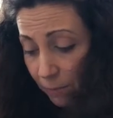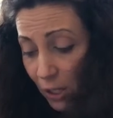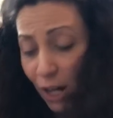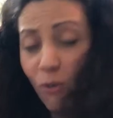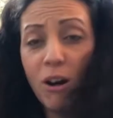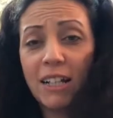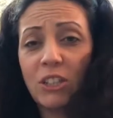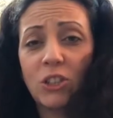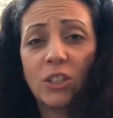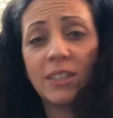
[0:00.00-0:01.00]
"Oh, I
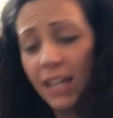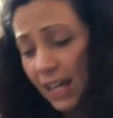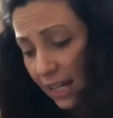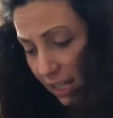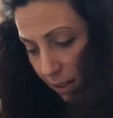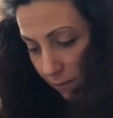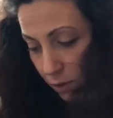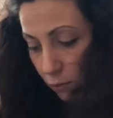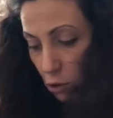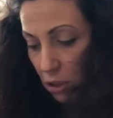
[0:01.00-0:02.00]
see," the
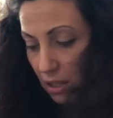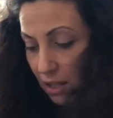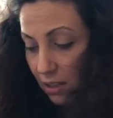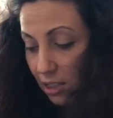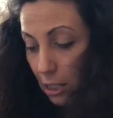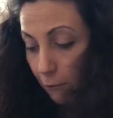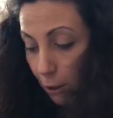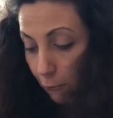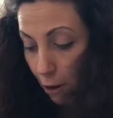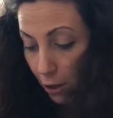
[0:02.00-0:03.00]
voice said,
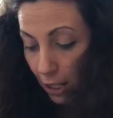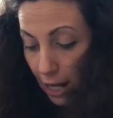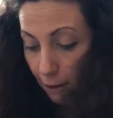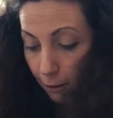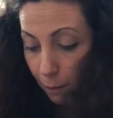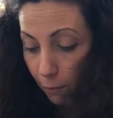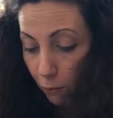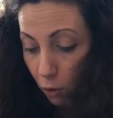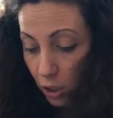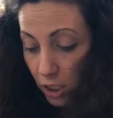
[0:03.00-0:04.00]
sniffing rather loudly
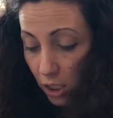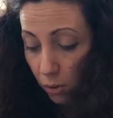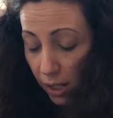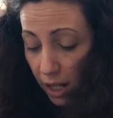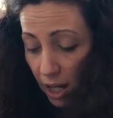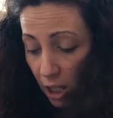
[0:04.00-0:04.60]
before continuing.